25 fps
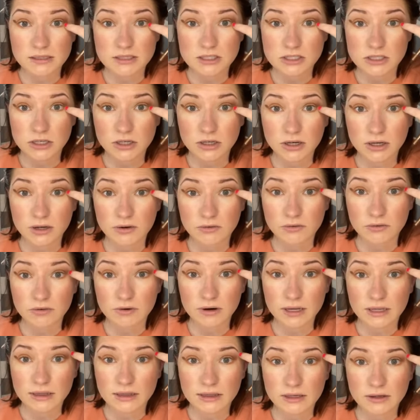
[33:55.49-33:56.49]
and starting
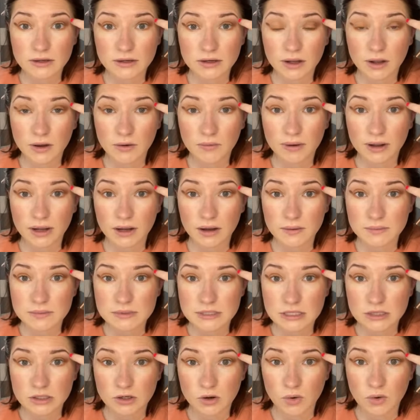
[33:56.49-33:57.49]
right there and going
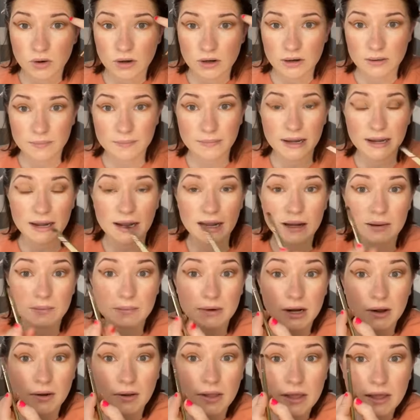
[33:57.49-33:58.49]
up to the corner of my
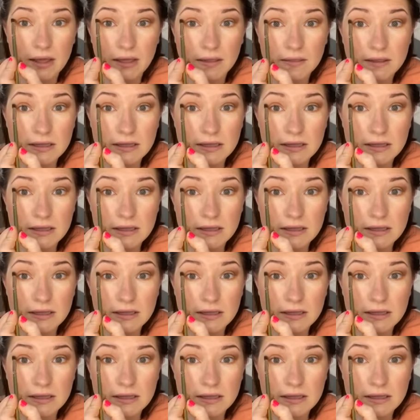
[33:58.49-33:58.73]
eyebrow.